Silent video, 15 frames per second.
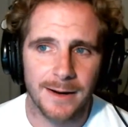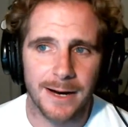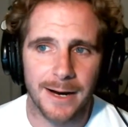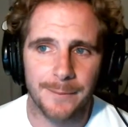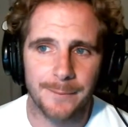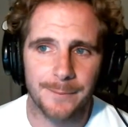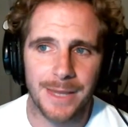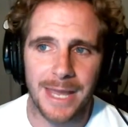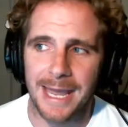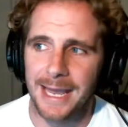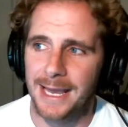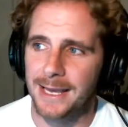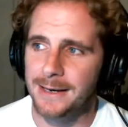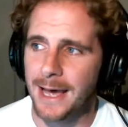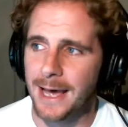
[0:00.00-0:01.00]
Um,
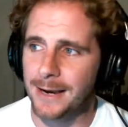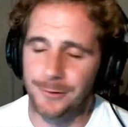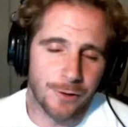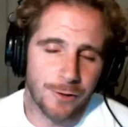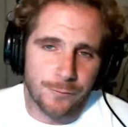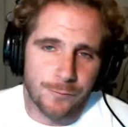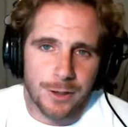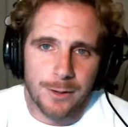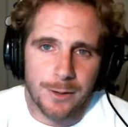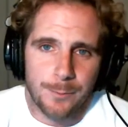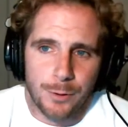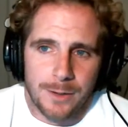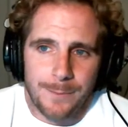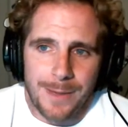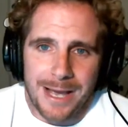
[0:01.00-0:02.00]
and I don't know if we're going to
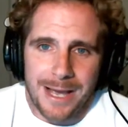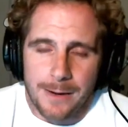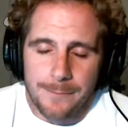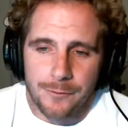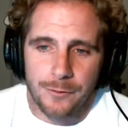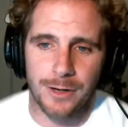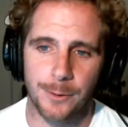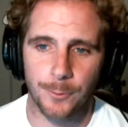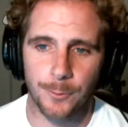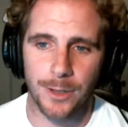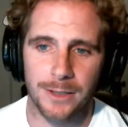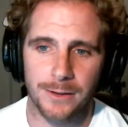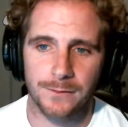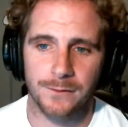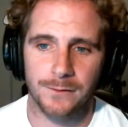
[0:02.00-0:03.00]
put it back up for anyone,